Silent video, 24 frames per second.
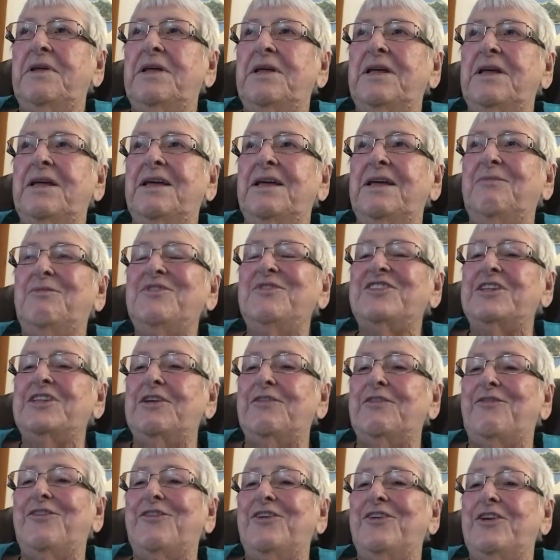it was
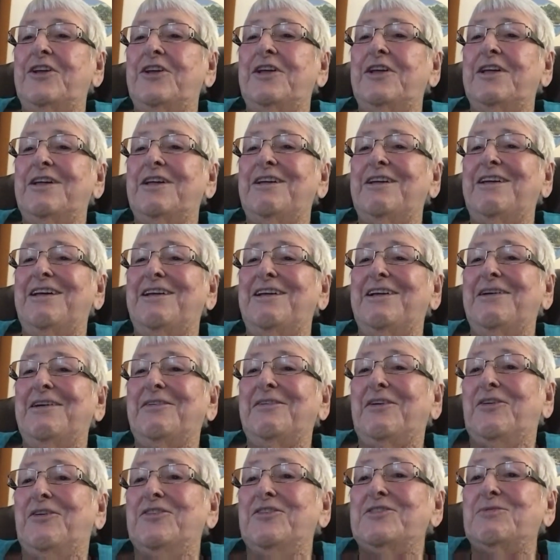different
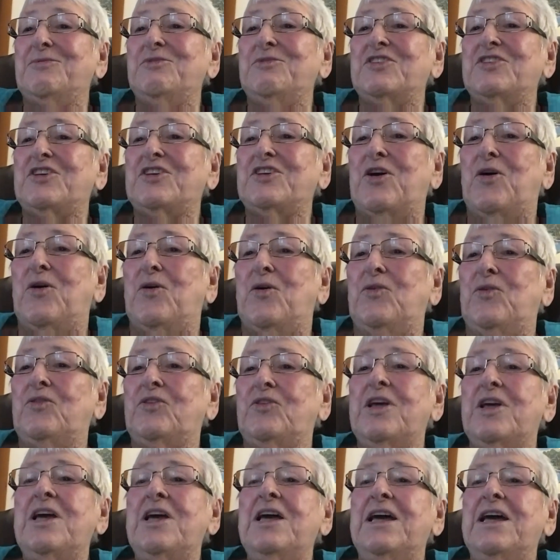because it was cold.
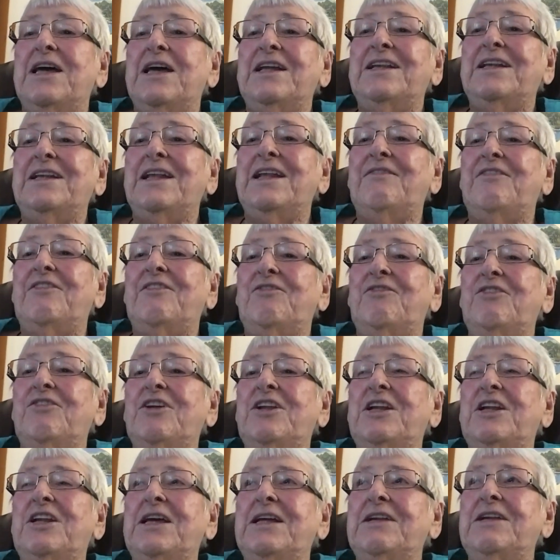It never
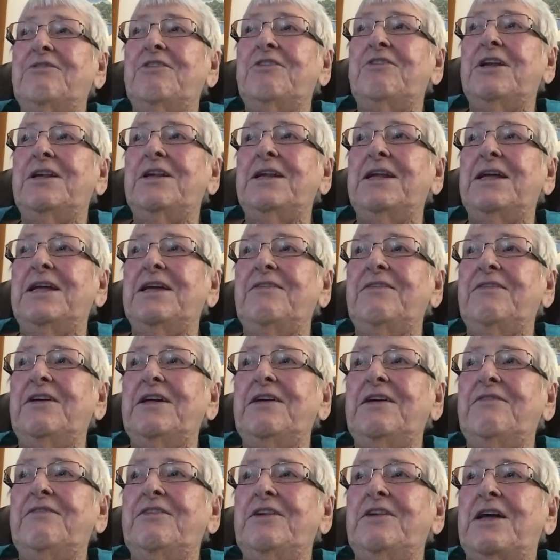really,
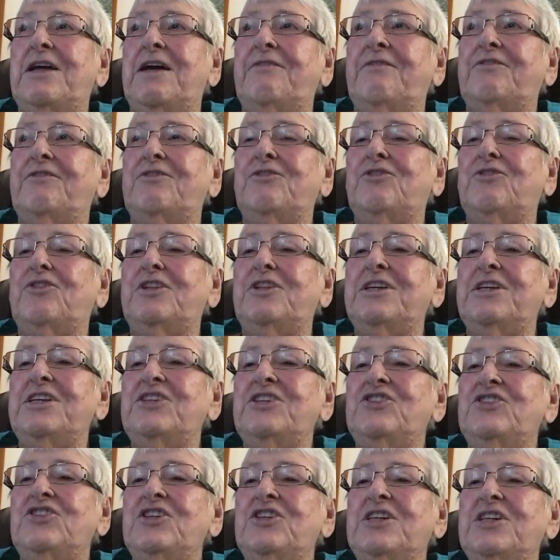even after all
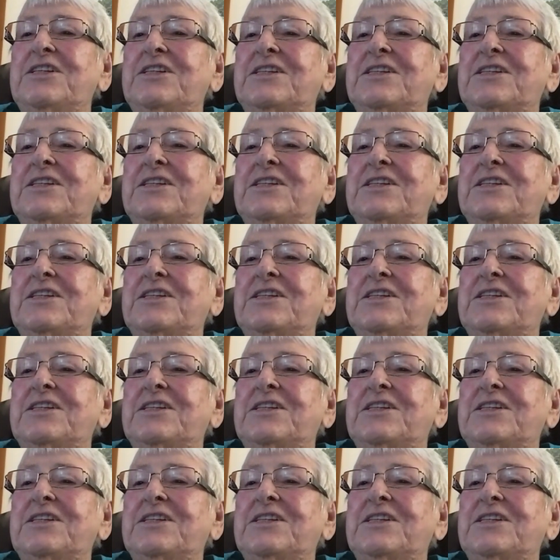these years,